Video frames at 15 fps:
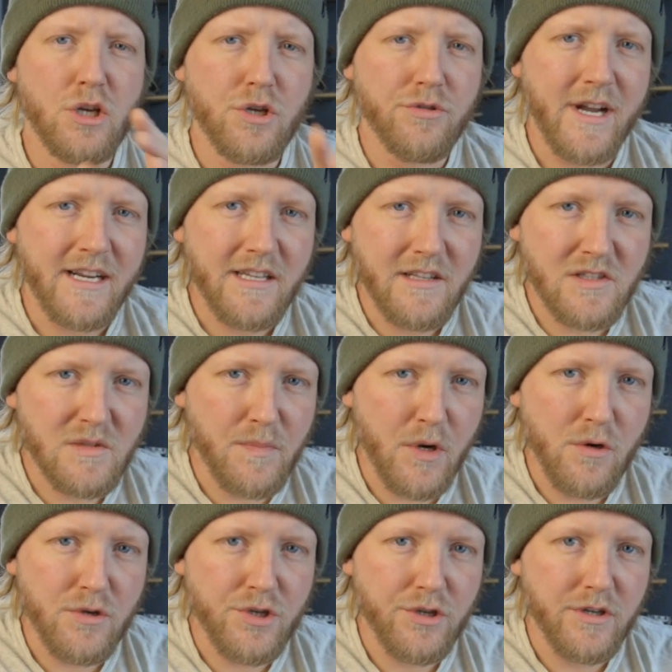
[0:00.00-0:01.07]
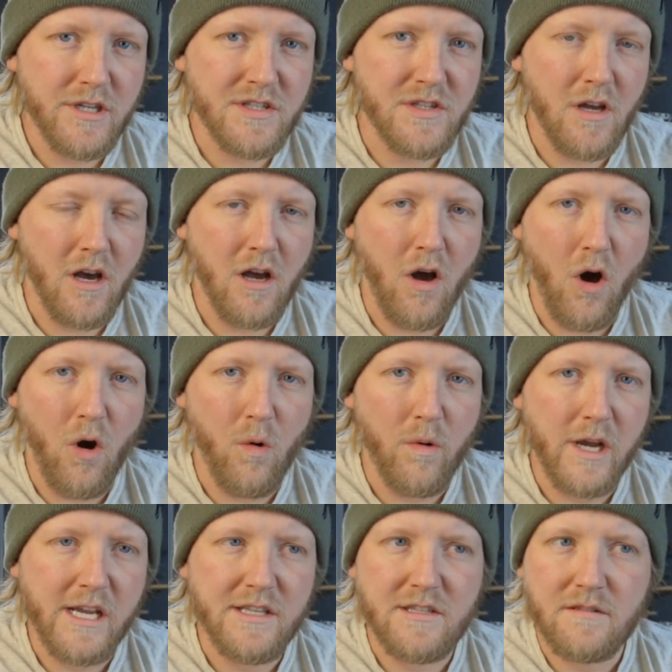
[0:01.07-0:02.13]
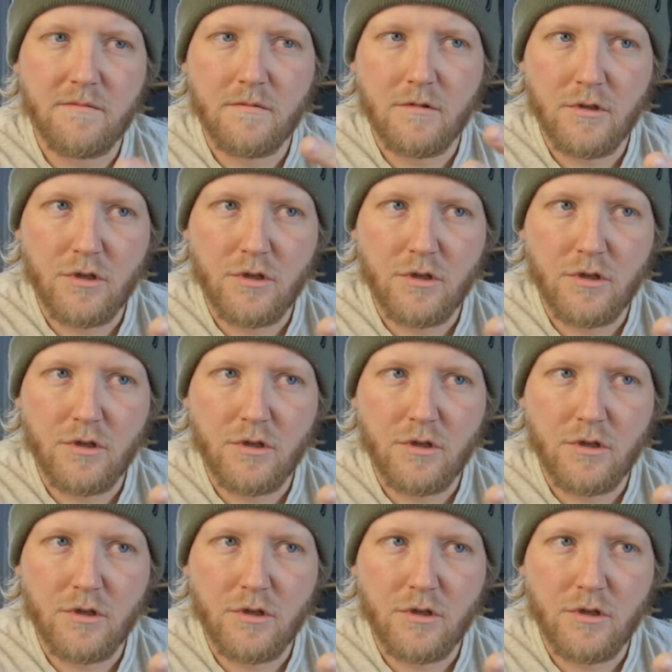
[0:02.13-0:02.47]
Correct exposure is not always